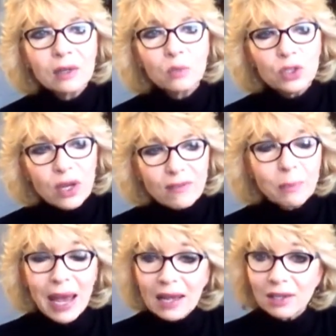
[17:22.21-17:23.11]
when you have a
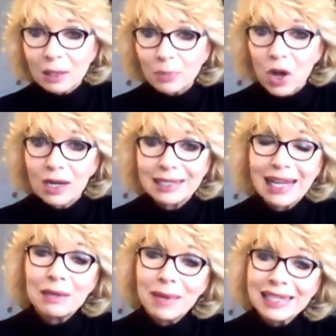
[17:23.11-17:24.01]
patent on a product
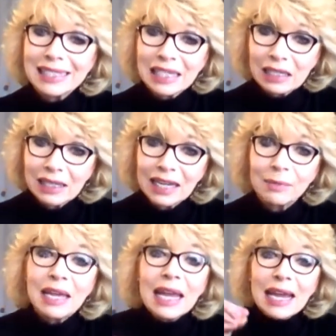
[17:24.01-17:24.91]
and it makes a claim,
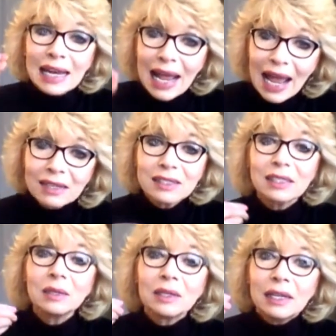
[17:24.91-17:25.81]
it has
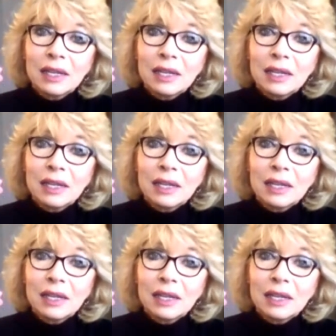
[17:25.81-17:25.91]
to